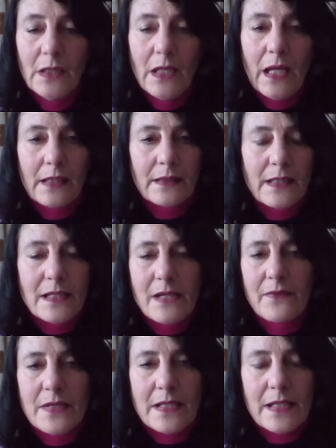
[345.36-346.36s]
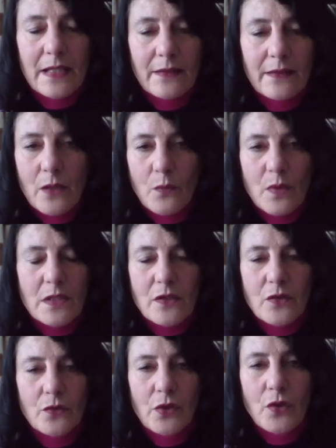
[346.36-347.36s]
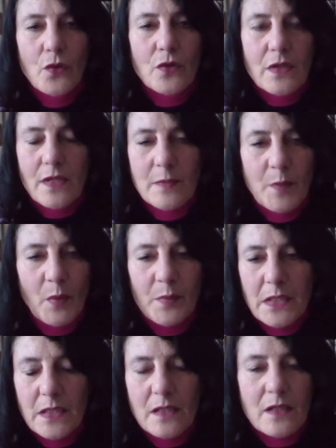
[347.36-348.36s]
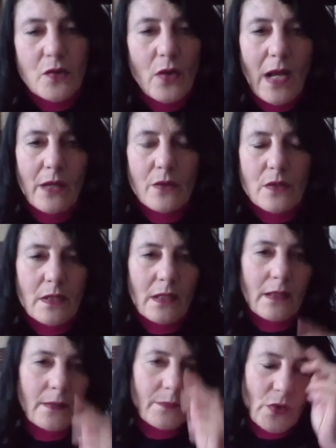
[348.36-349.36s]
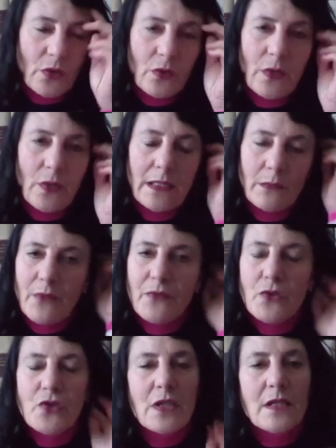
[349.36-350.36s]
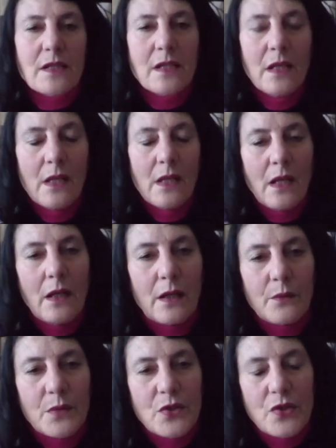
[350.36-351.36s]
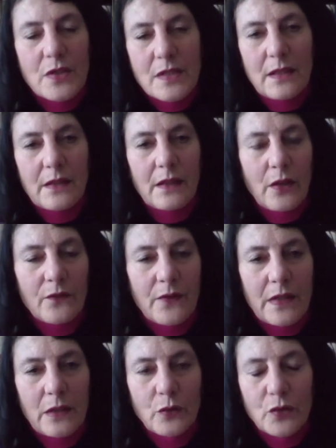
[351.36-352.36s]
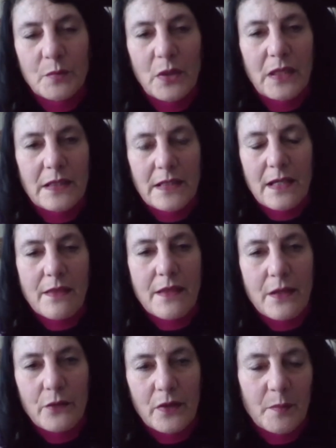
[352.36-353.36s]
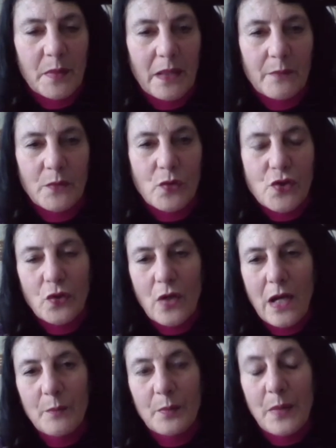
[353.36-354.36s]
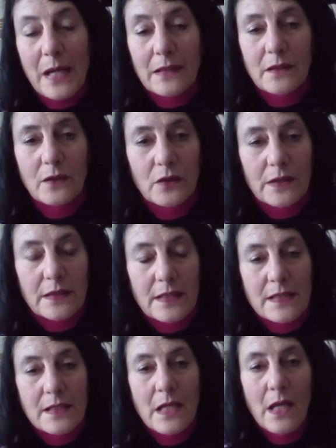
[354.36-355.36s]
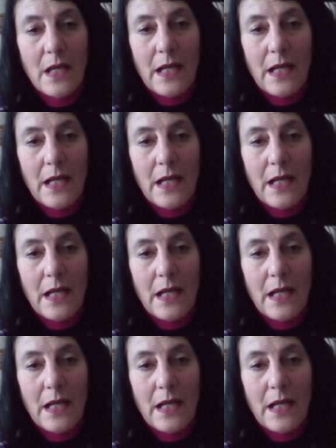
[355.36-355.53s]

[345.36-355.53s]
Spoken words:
And he's even said that he wants to use these properties to house Ukrainian refugees, which is, a very laudable idea in theory, but I'm not sure how practical it is.